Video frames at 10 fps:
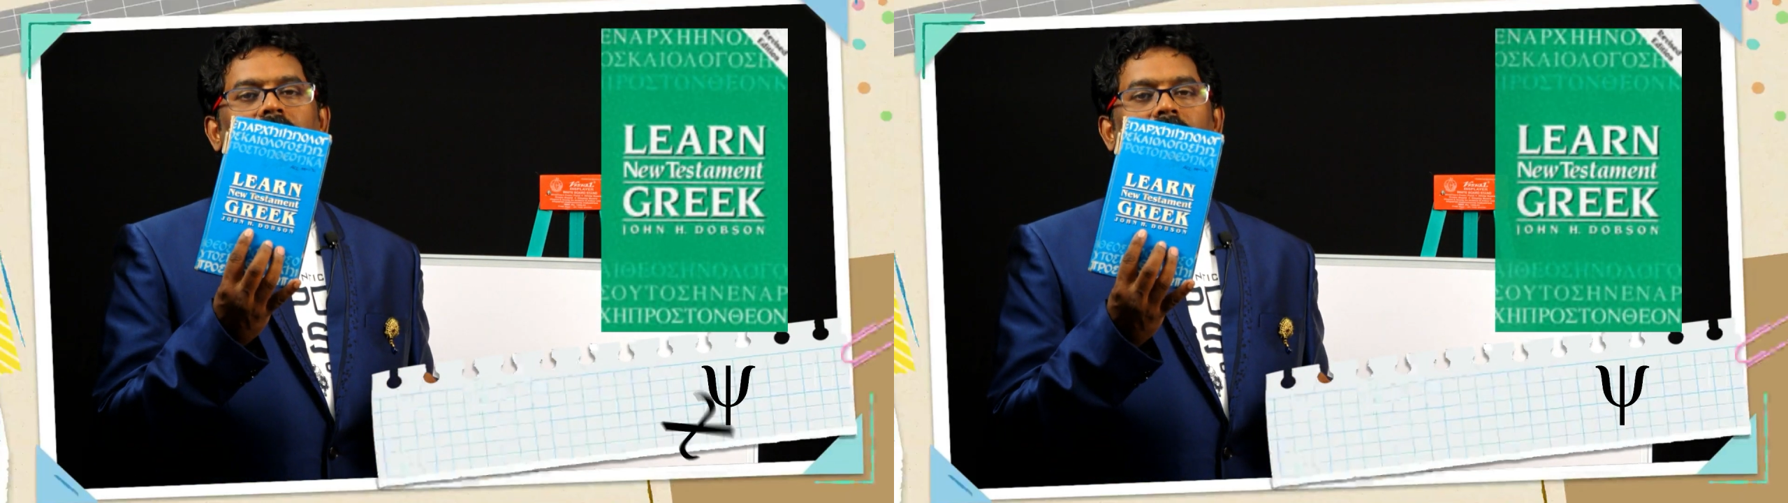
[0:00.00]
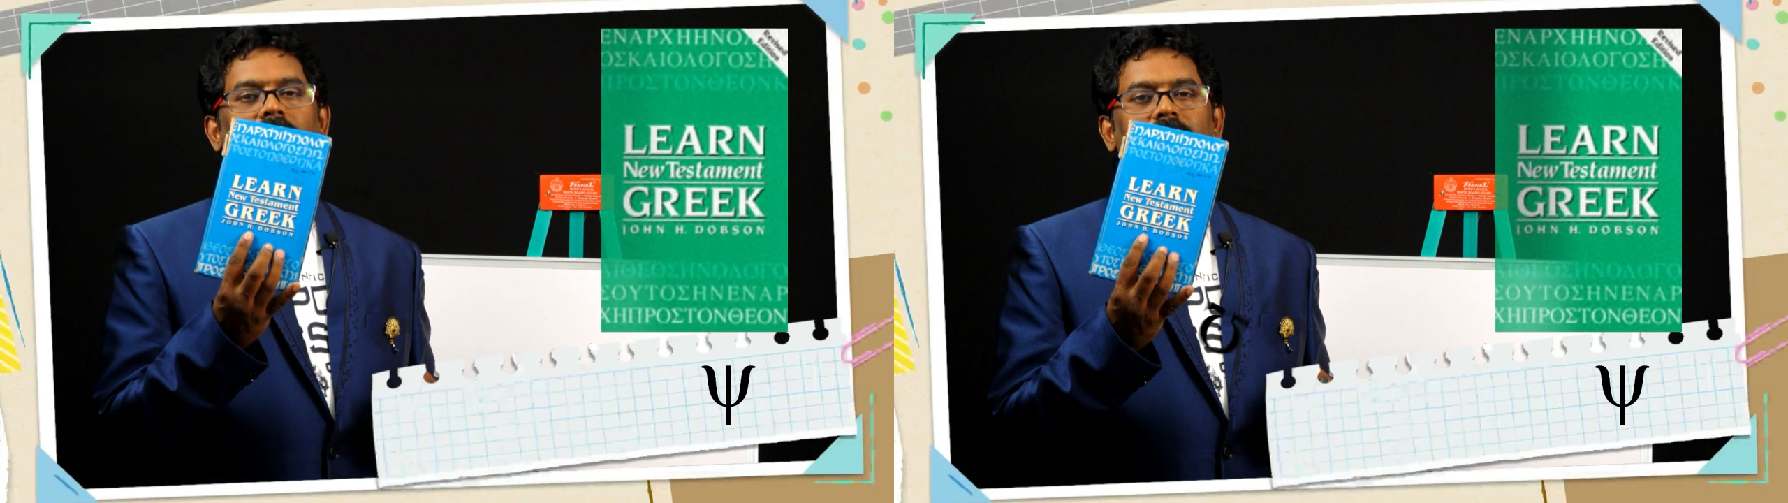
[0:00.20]

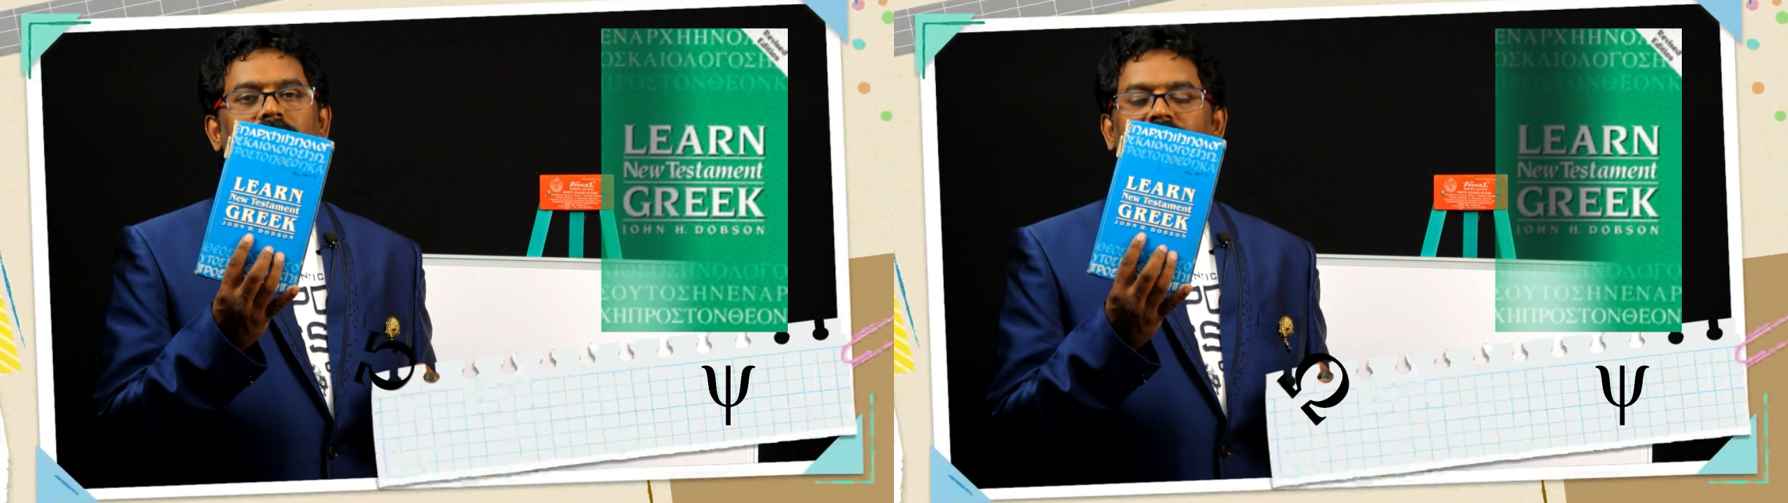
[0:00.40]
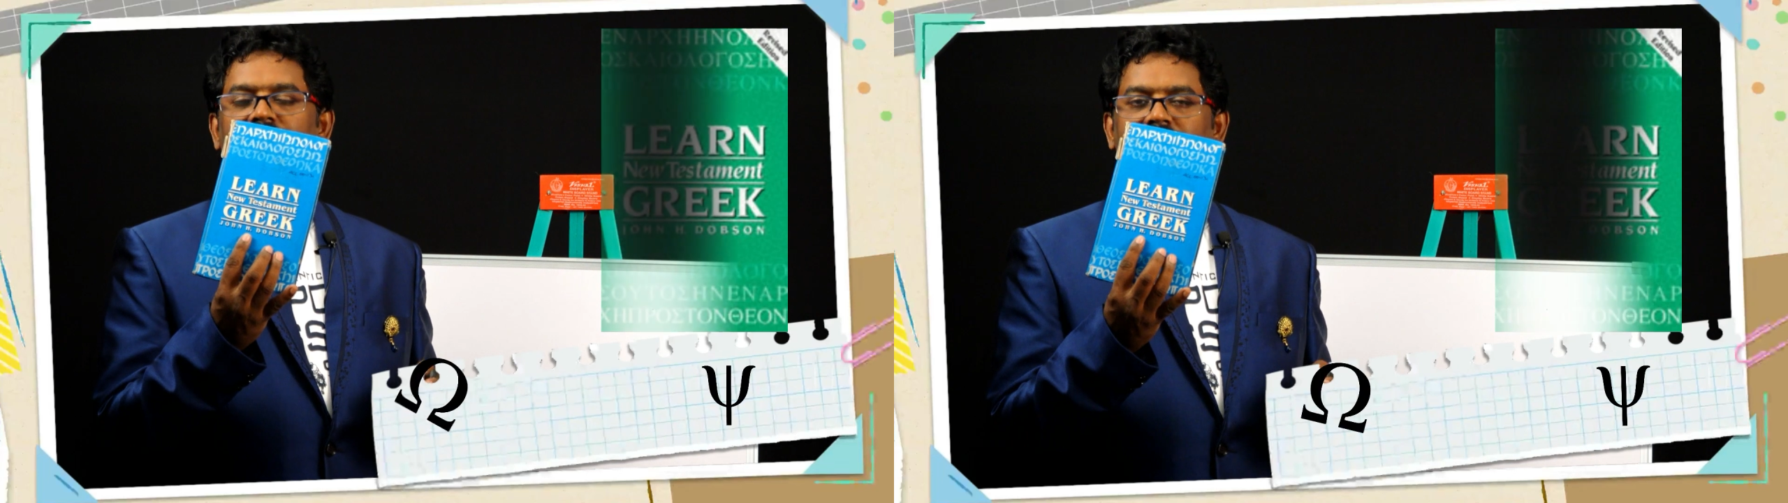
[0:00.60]
and
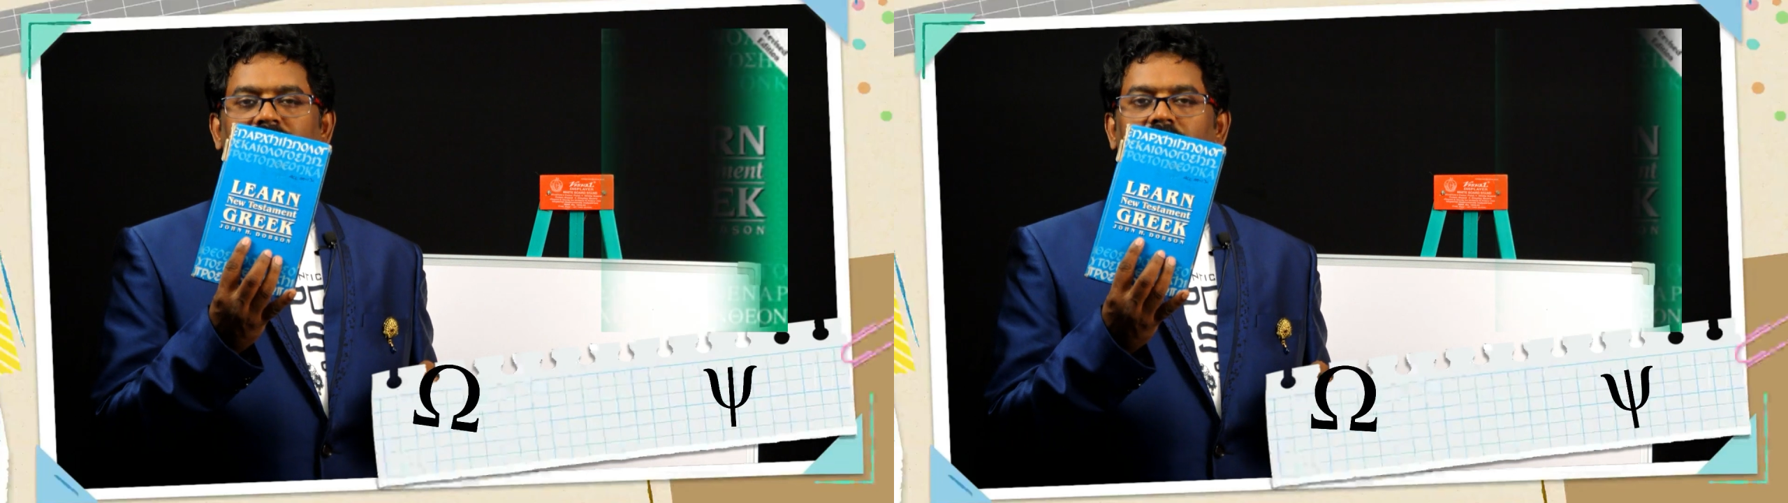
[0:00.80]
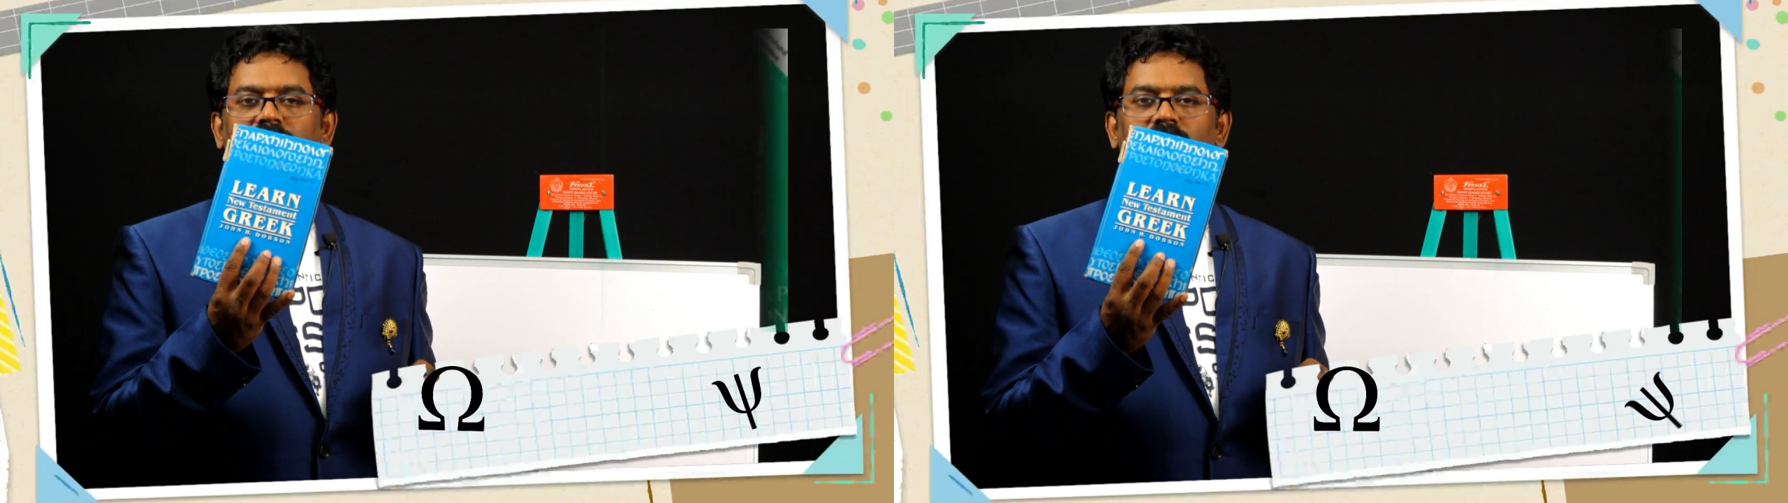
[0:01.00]
this
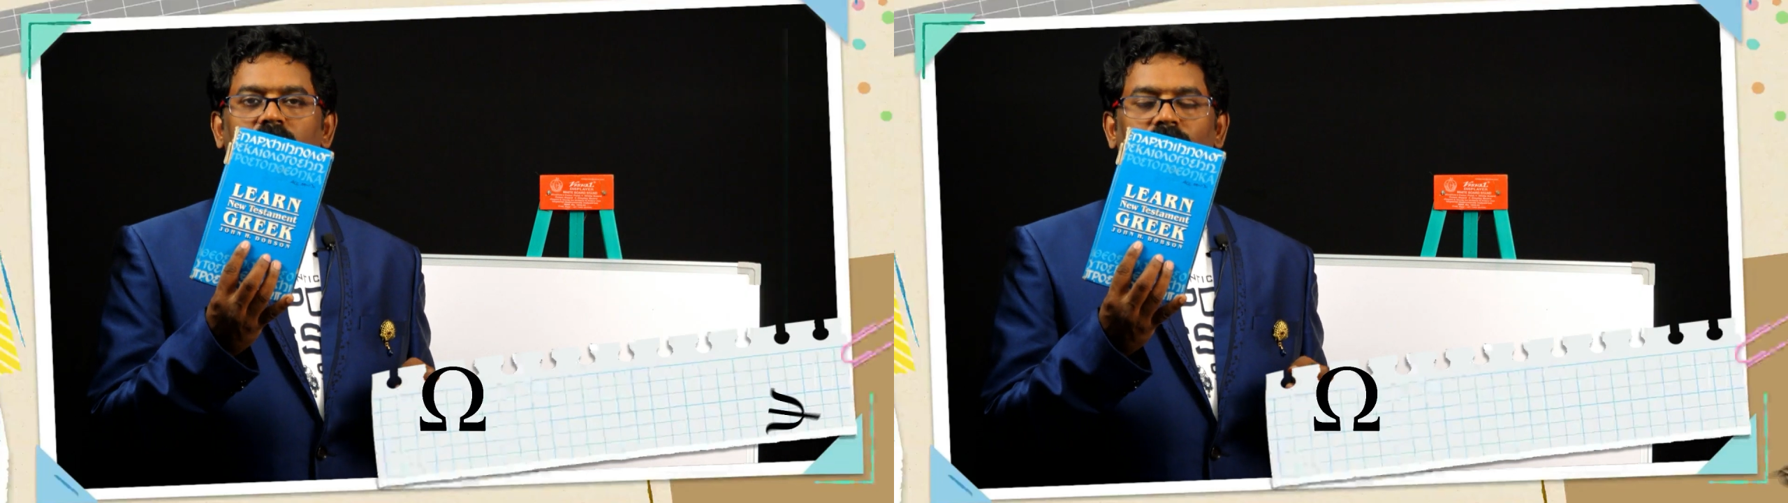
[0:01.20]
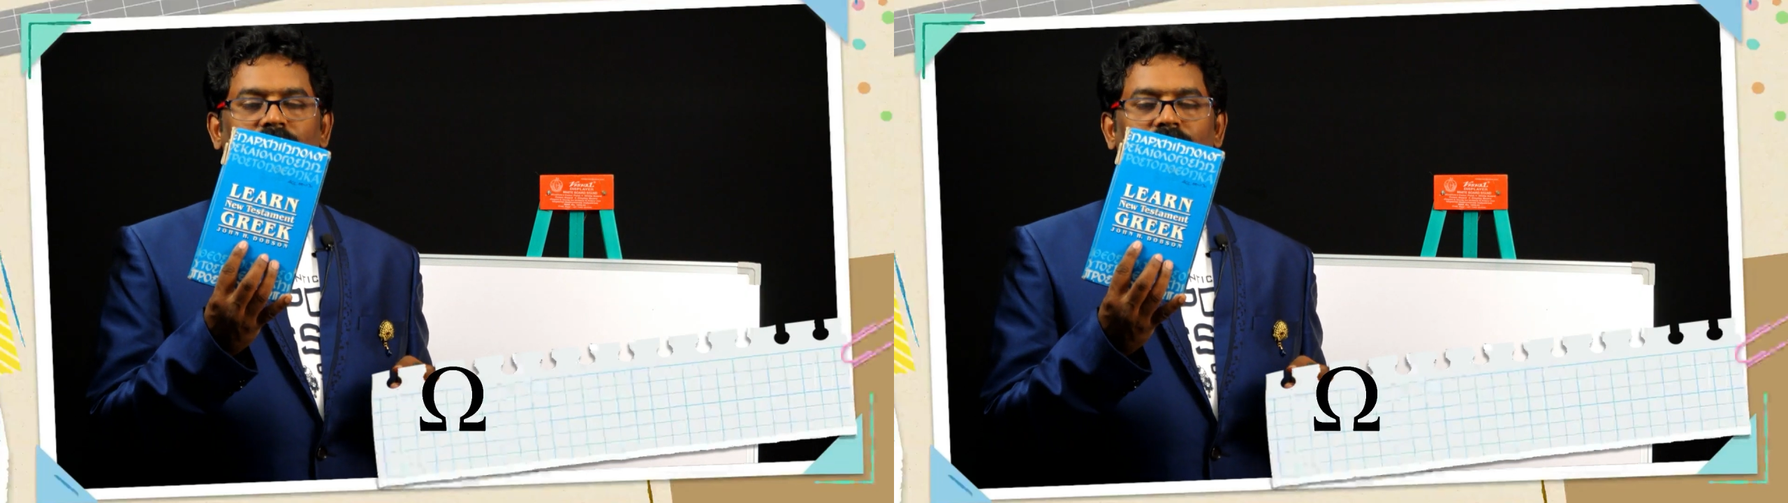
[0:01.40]
is also